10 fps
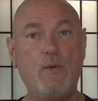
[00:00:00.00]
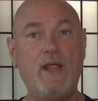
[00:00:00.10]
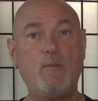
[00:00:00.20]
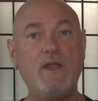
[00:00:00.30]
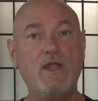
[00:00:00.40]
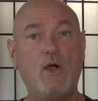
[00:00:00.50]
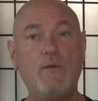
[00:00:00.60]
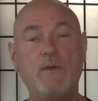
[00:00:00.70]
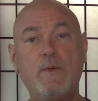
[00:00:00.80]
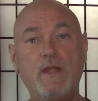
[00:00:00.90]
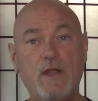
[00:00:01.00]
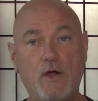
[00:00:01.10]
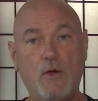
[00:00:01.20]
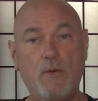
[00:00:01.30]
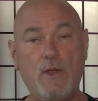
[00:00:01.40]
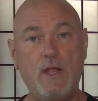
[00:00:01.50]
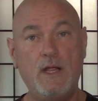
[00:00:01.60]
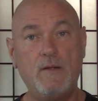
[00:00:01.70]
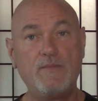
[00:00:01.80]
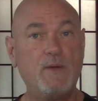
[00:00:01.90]
and we know
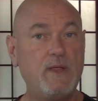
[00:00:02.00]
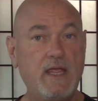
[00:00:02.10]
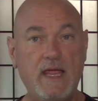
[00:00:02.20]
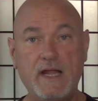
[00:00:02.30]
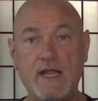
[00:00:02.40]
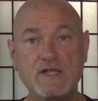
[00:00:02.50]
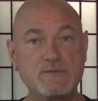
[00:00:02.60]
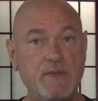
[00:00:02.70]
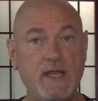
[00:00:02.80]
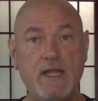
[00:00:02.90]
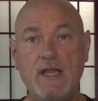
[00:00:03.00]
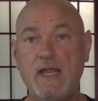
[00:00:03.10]
that we cannot explain